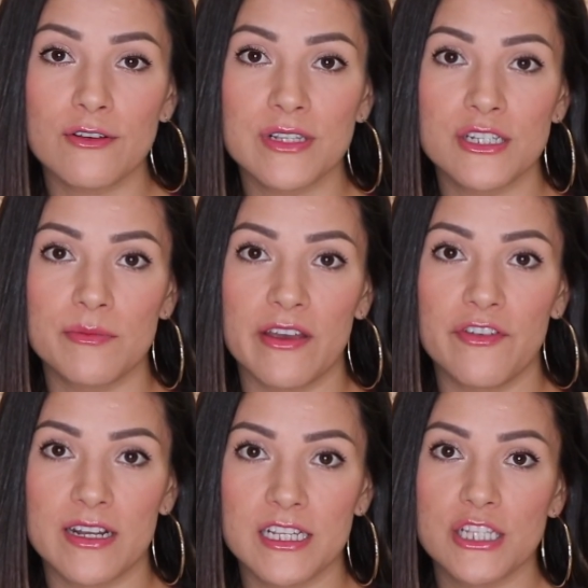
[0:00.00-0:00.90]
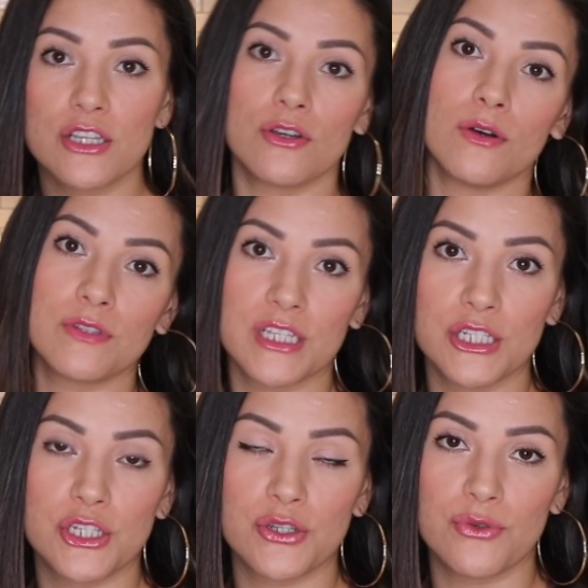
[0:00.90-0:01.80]
goes into my fitness goes
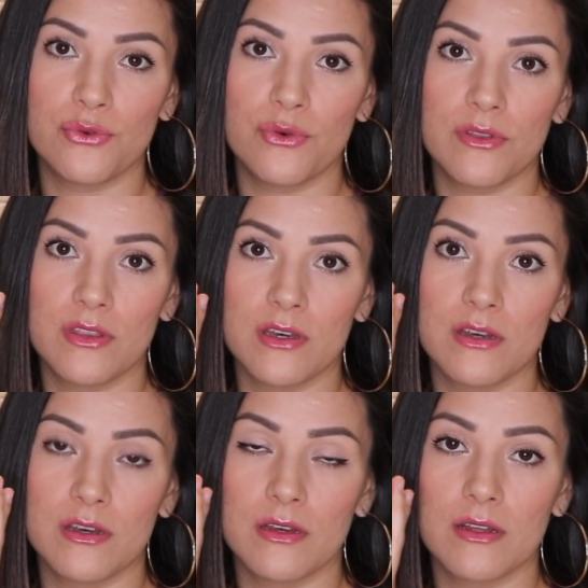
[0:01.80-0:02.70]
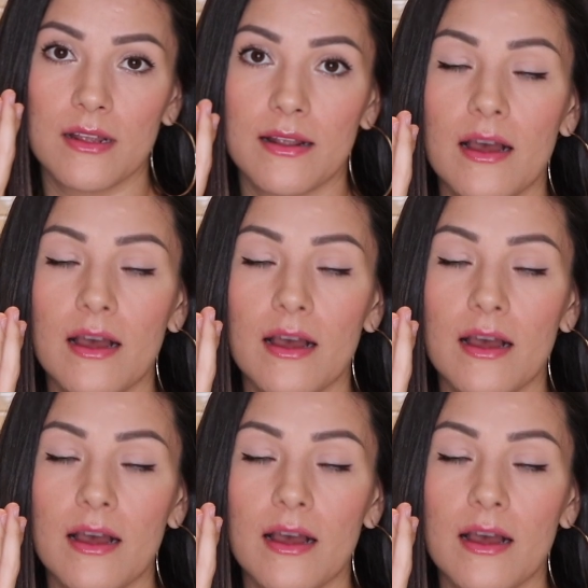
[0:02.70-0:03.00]
into the